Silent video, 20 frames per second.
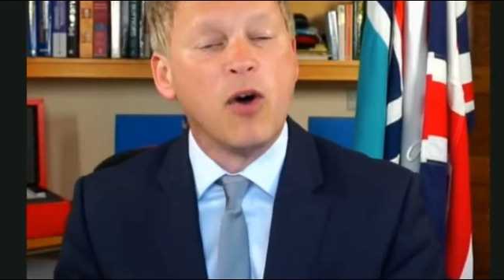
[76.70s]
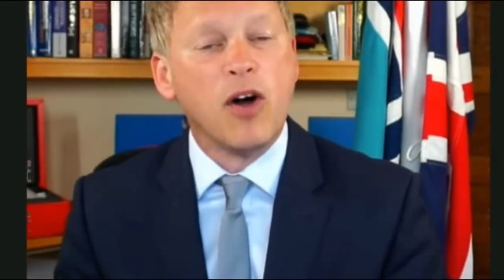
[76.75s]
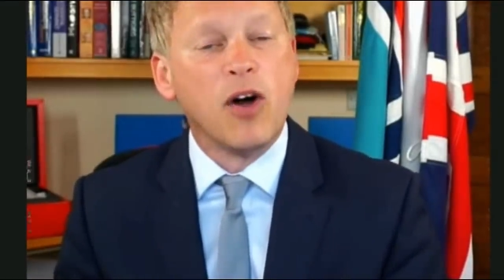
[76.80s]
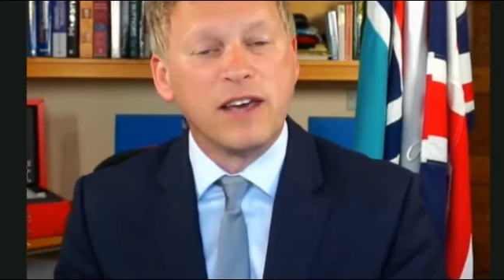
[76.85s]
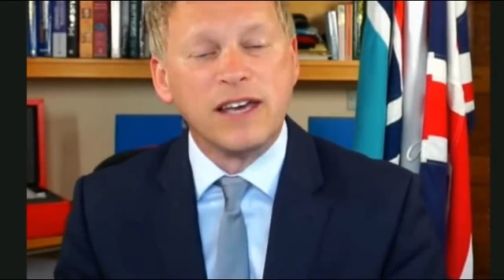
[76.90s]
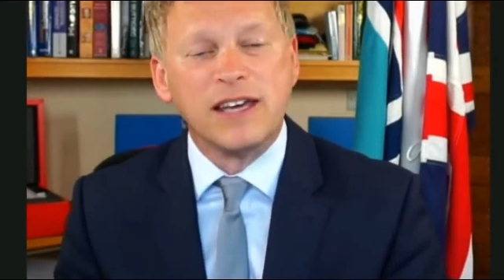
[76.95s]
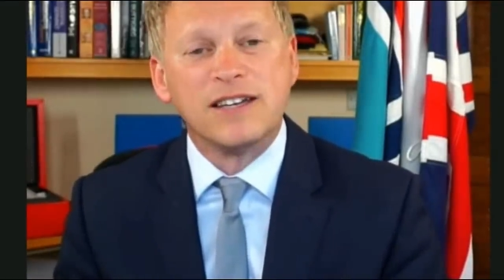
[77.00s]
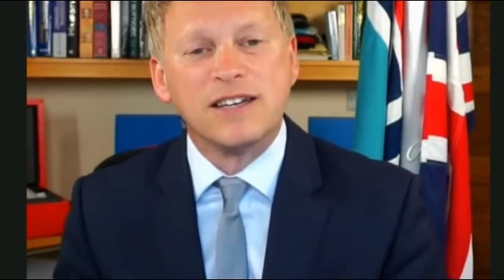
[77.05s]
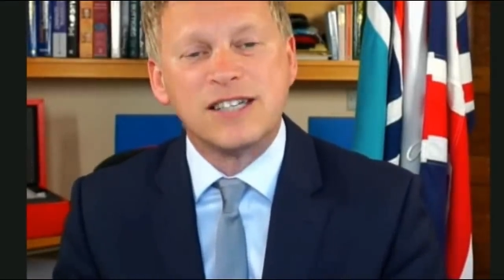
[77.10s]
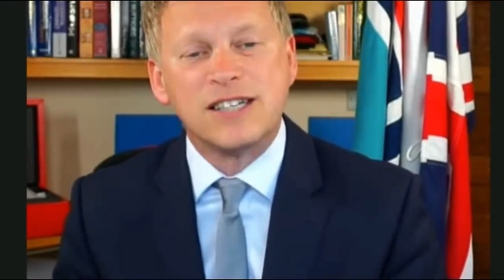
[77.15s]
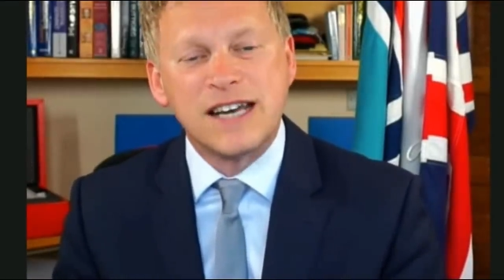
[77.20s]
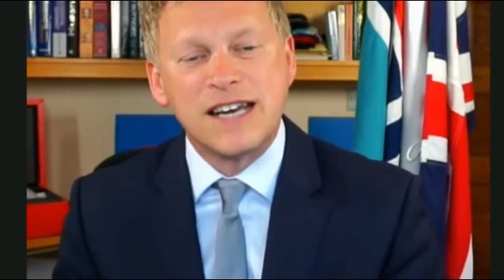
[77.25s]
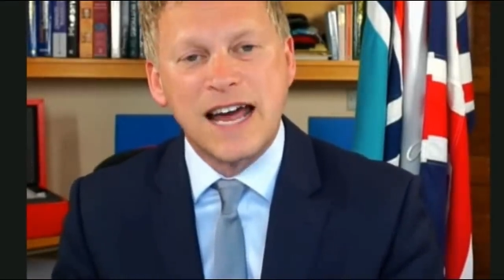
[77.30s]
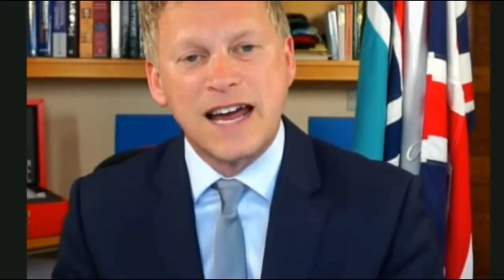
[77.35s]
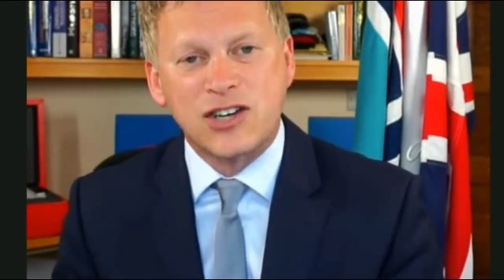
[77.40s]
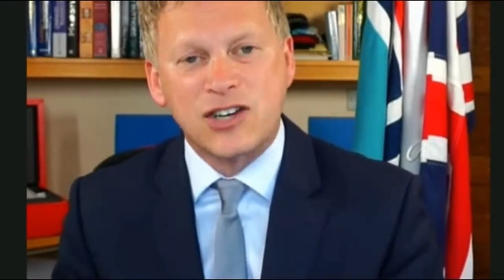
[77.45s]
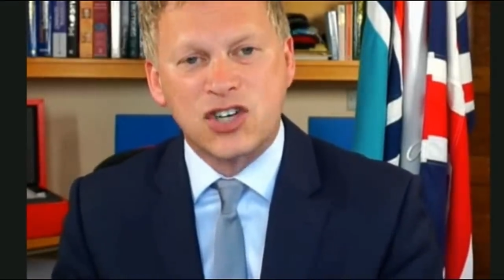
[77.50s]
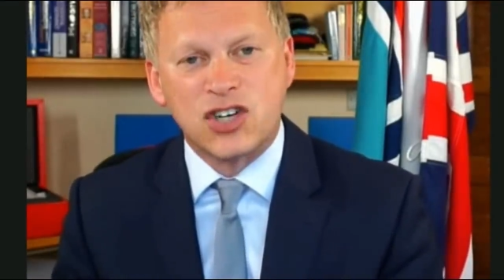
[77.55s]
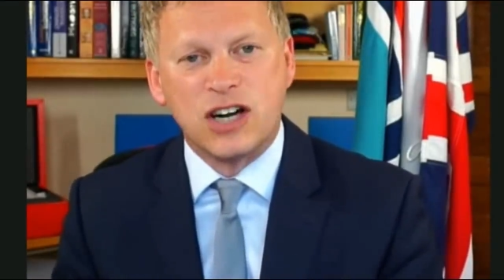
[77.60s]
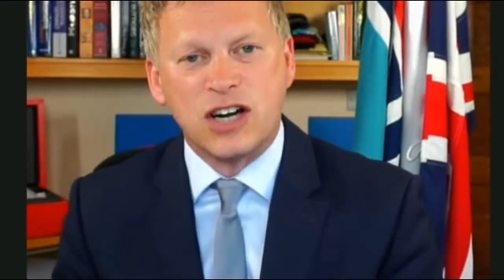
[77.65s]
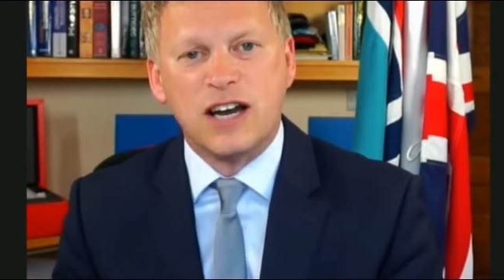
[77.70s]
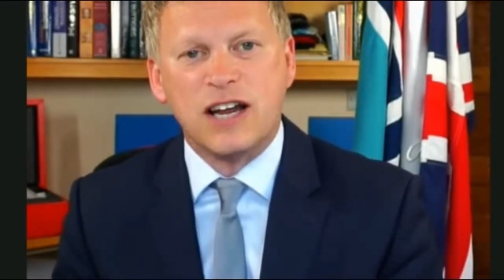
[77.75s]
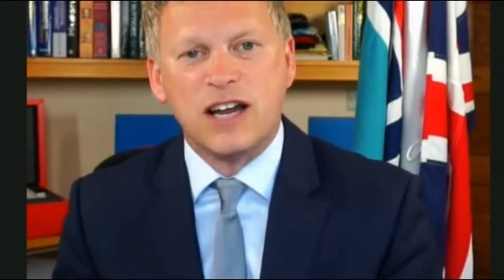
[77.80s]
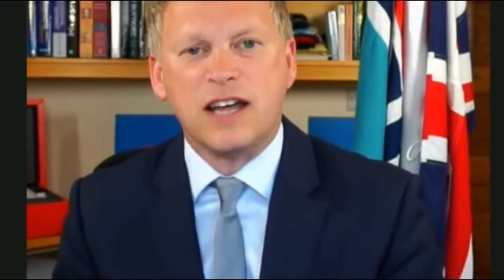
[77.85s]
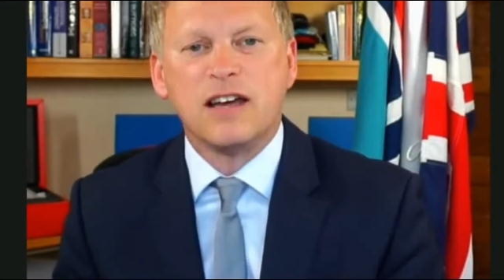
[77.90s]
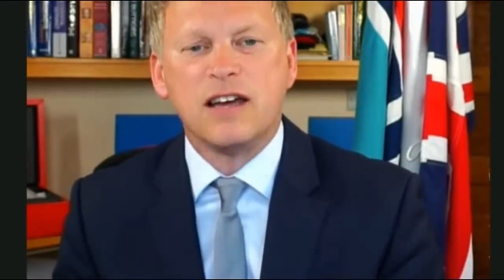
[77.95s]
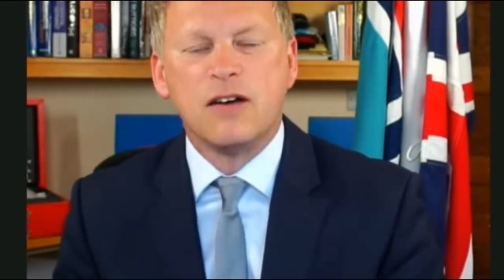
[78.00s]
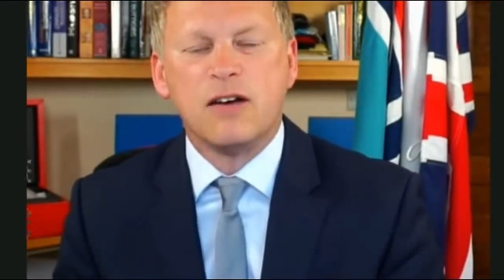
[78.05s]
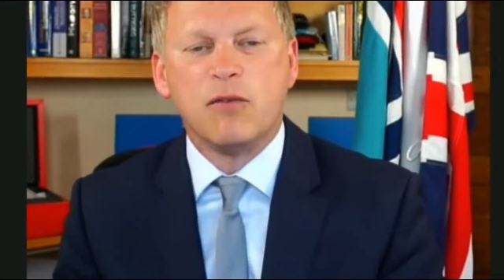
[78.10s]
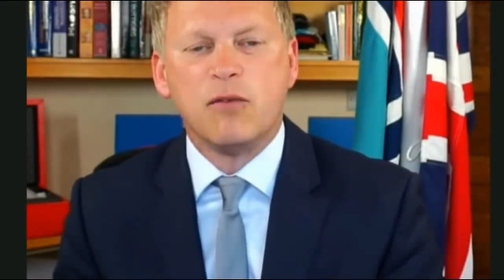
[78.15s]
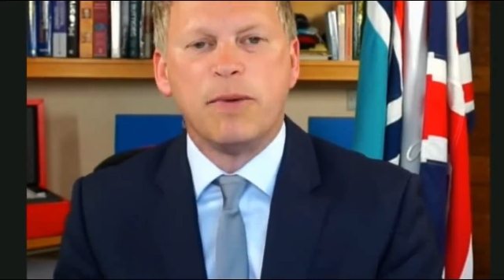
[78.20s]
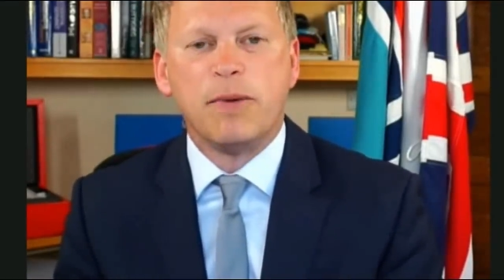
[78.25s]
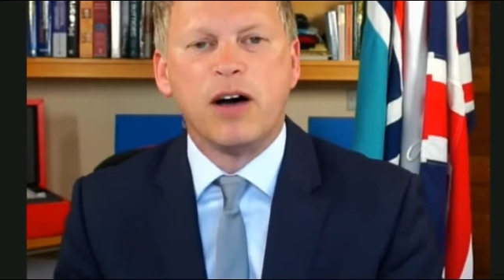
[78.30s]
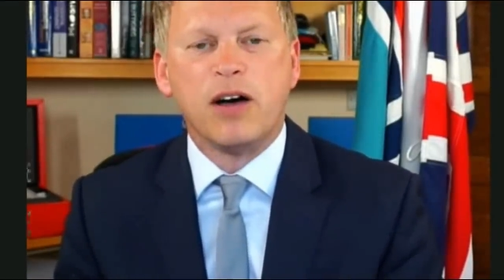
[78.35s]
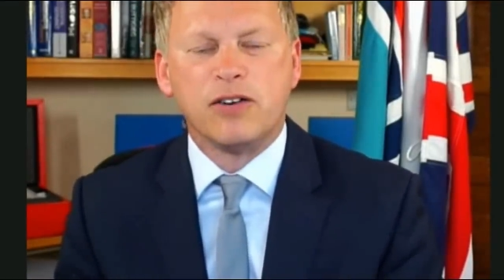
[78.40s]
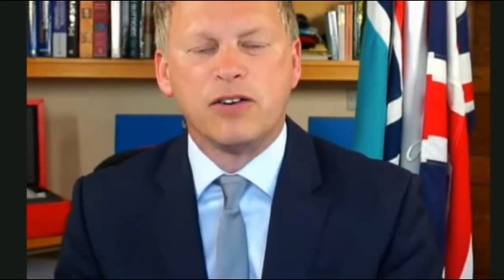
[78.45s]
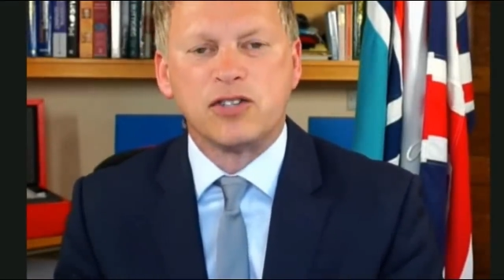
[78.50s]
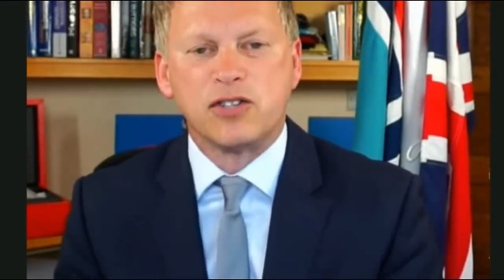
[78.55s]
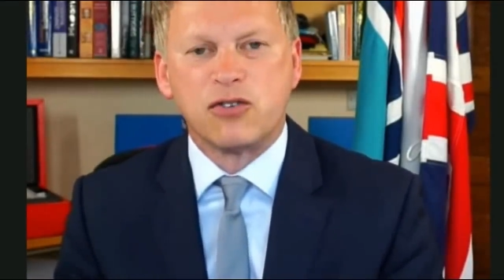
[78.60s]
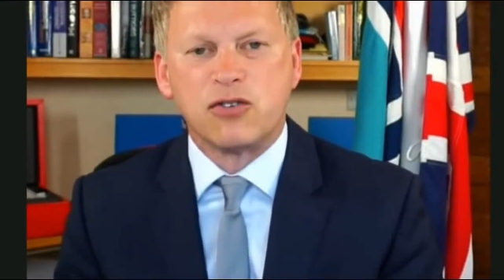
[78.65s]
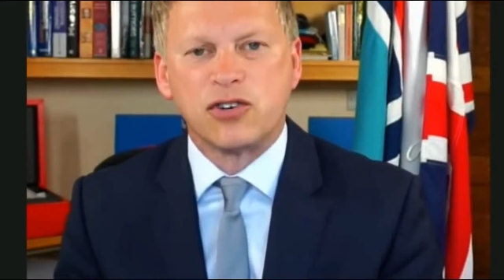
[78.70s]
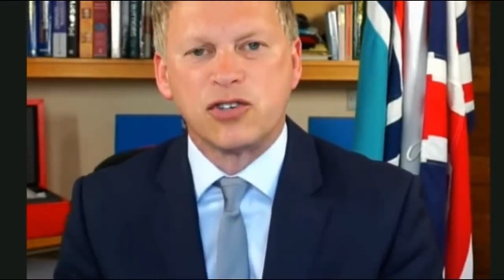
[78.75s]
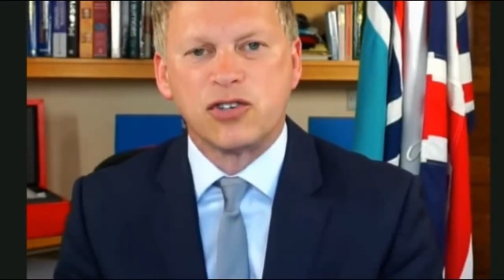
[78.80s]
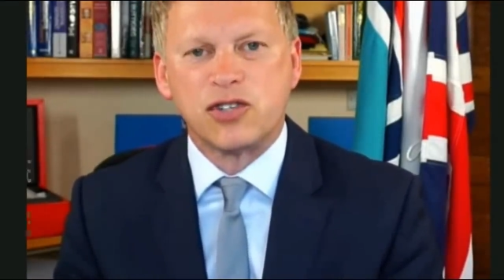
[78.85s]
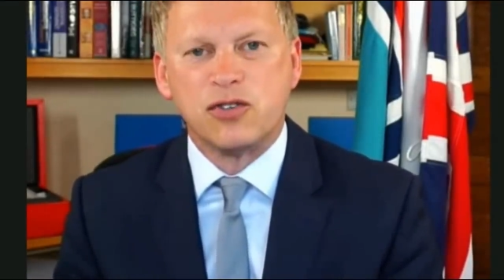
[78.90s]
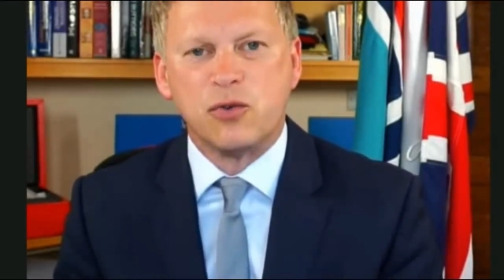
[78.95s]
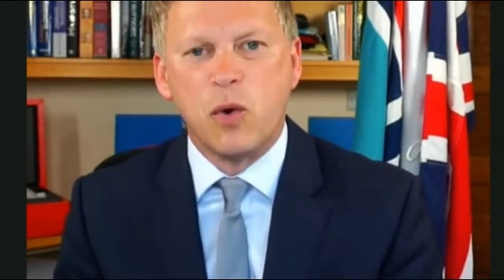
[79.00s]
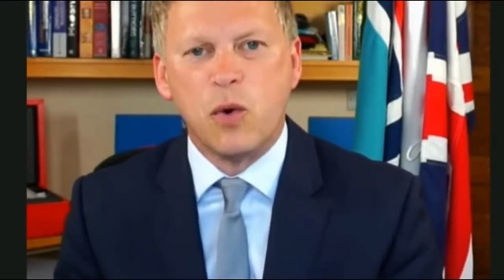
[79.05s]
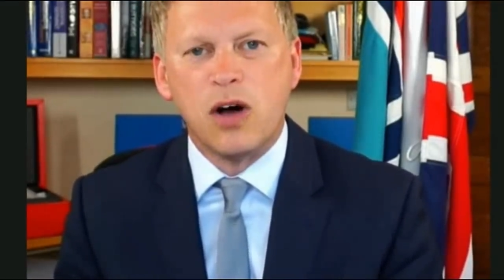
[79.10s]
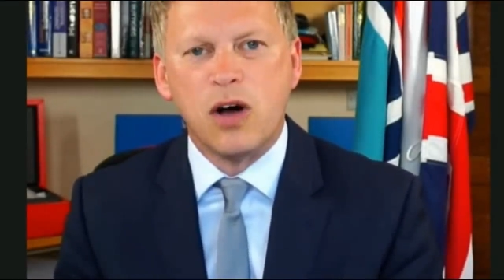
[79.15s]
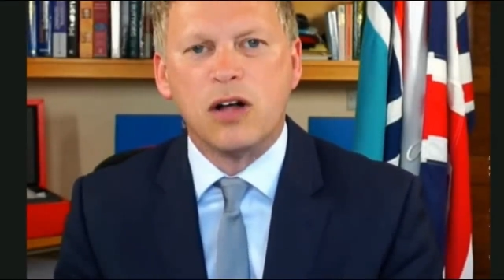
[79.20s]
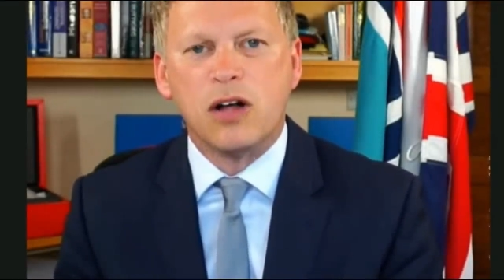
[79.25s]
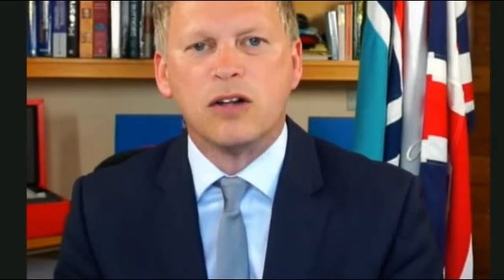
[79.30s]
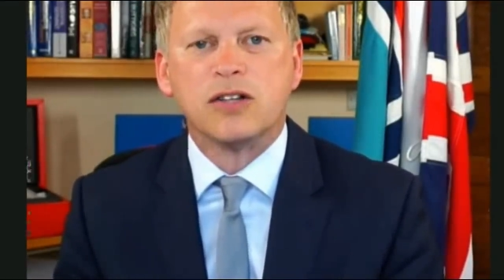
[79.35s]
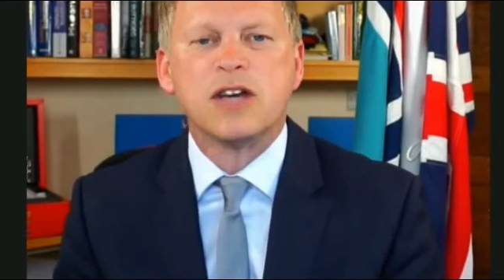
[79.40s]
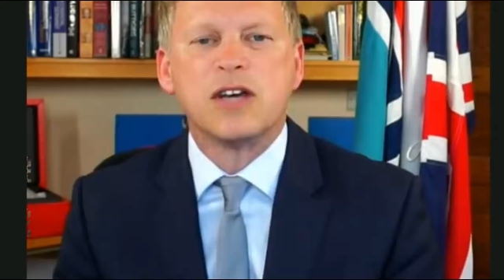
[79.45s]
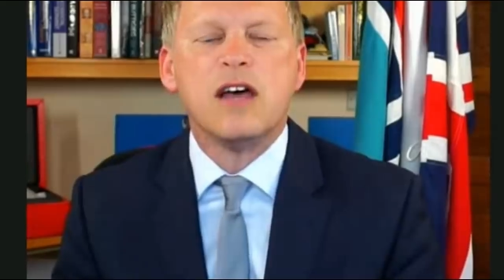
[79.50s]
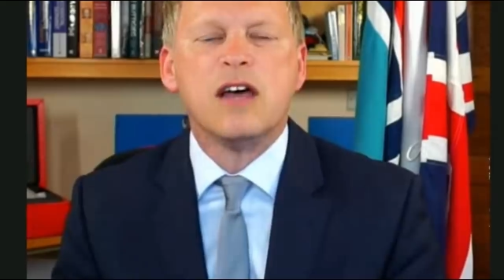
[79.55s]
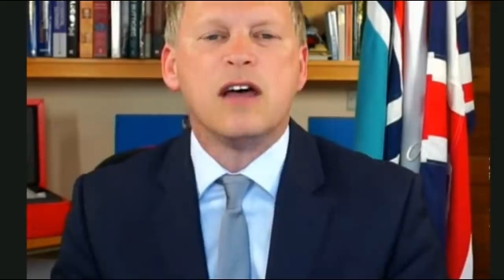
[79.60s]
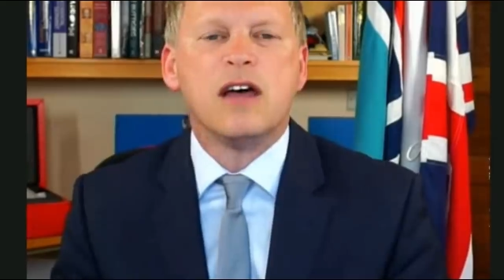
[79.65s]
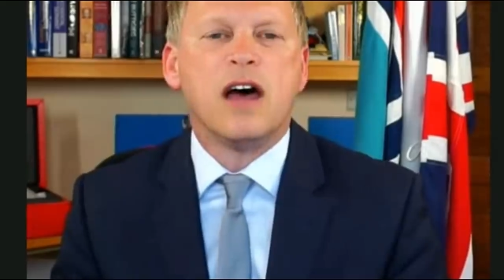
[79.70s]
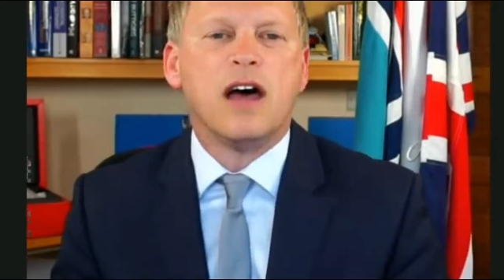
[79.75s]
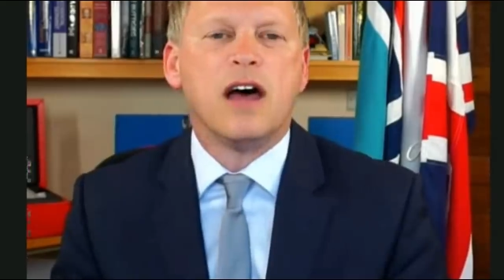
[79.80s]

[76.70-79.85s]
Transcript: And I'm working internationally with partners across the world